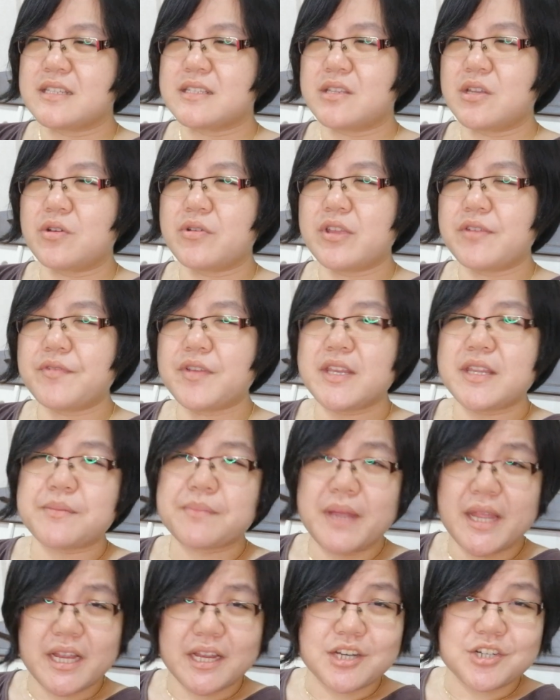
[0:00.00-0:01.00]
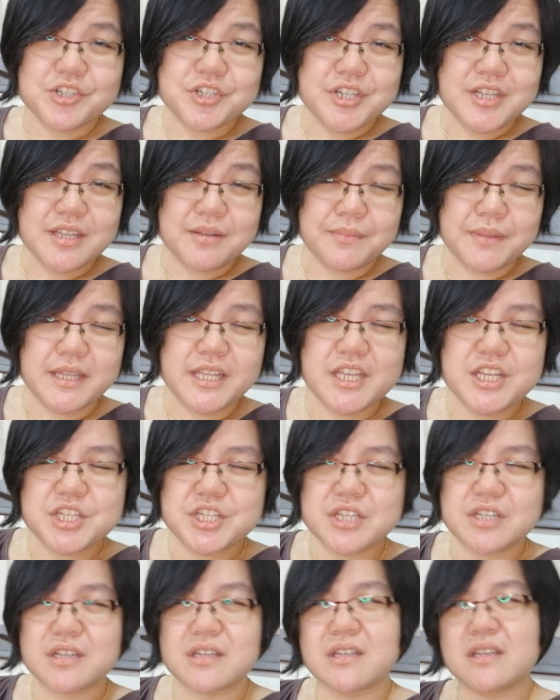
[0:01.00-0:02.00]
So even in my country, in
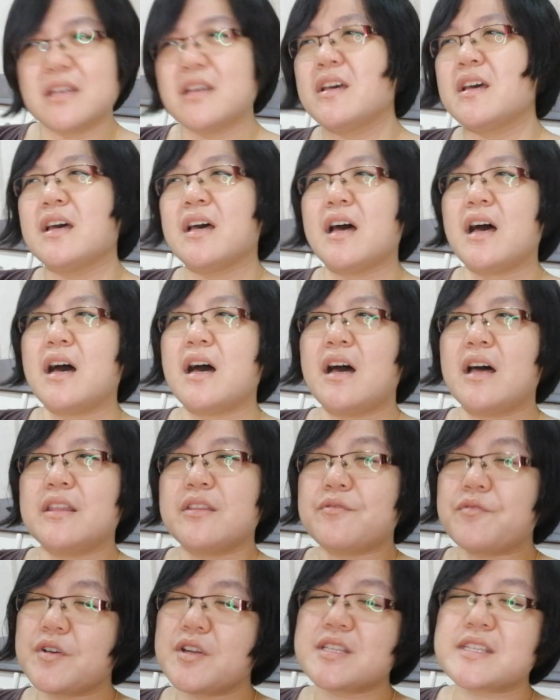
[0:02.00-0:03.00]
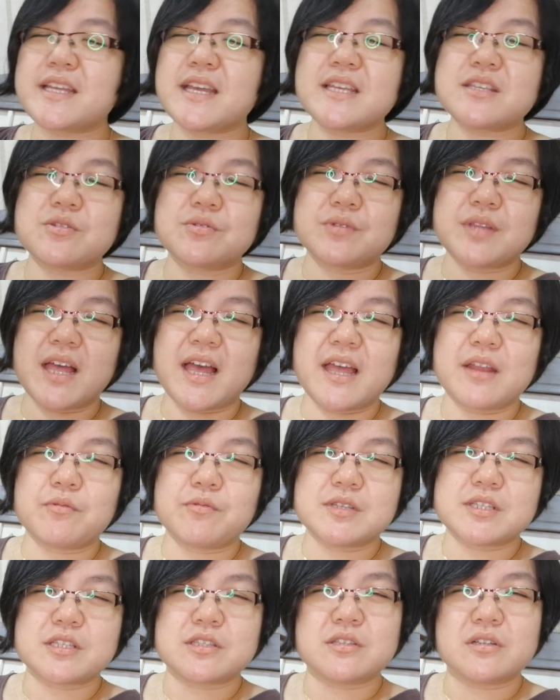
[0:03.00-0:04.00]
Malaysia, the first case who died
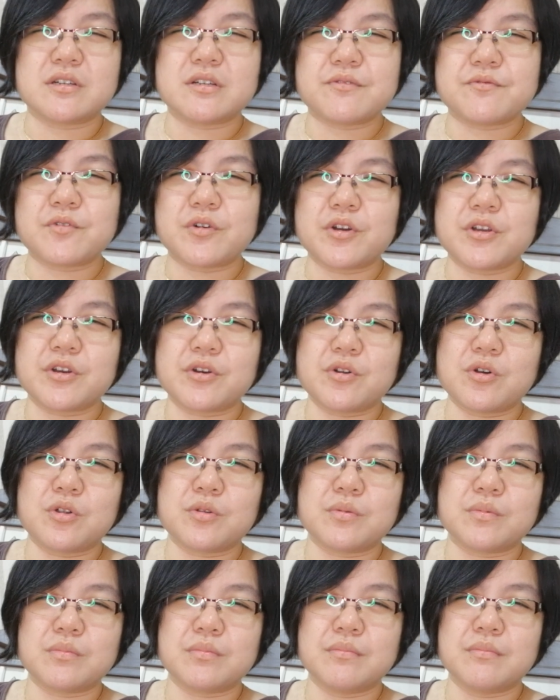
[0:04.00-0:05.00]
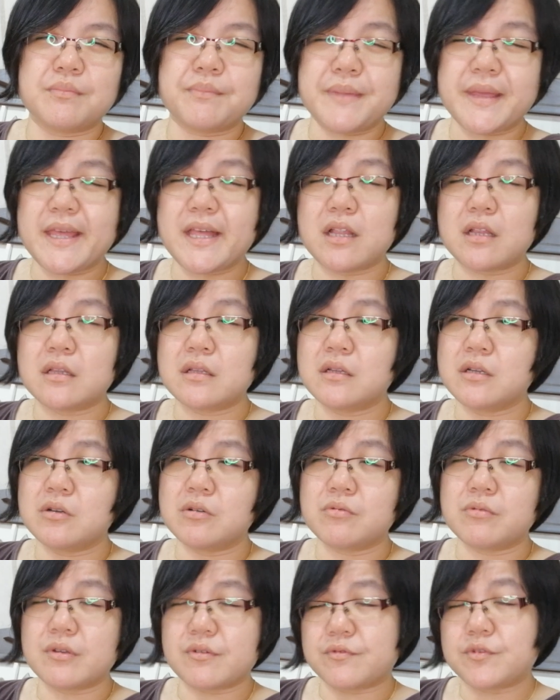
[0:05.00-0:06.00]
was a 34-year-old male
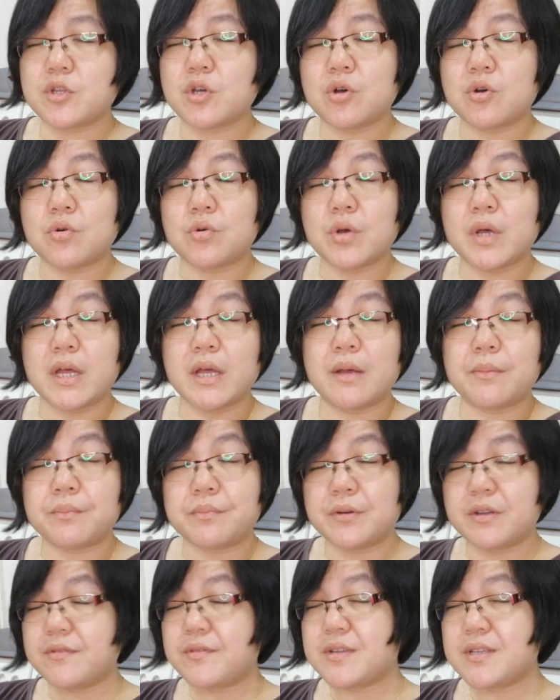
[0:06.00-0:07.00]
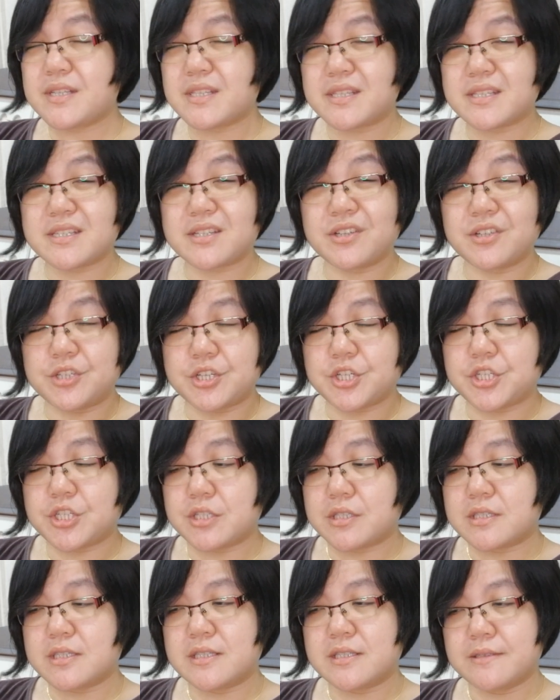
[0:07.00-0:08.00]
with no previous
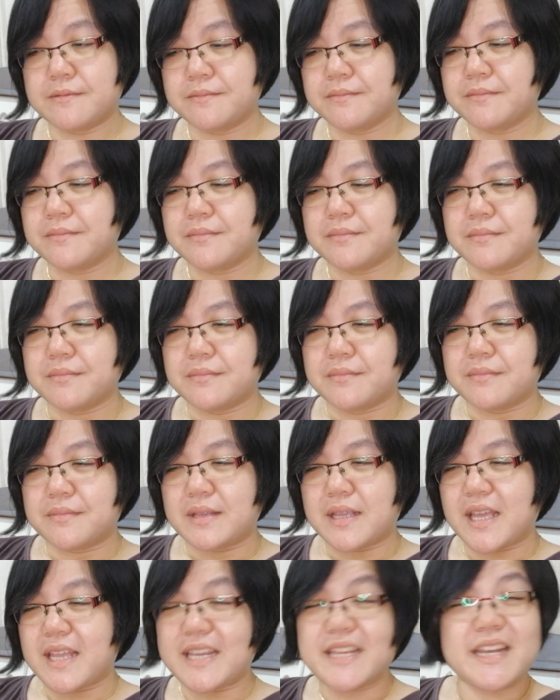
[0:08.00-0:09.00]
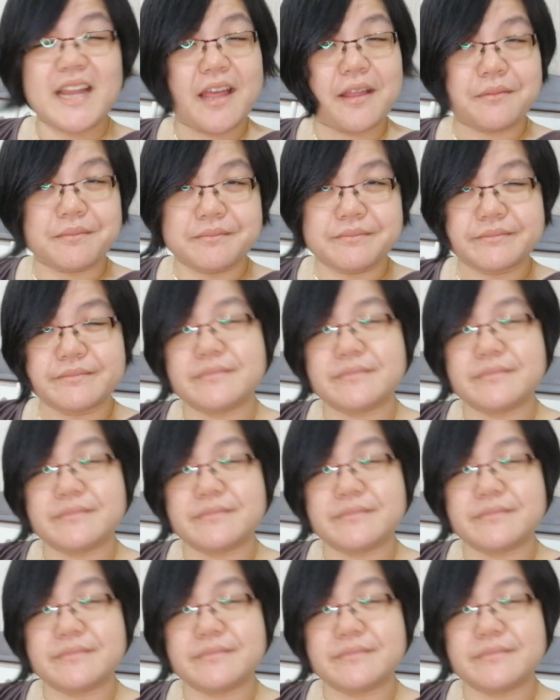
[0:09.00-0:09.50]
conditions, and he died.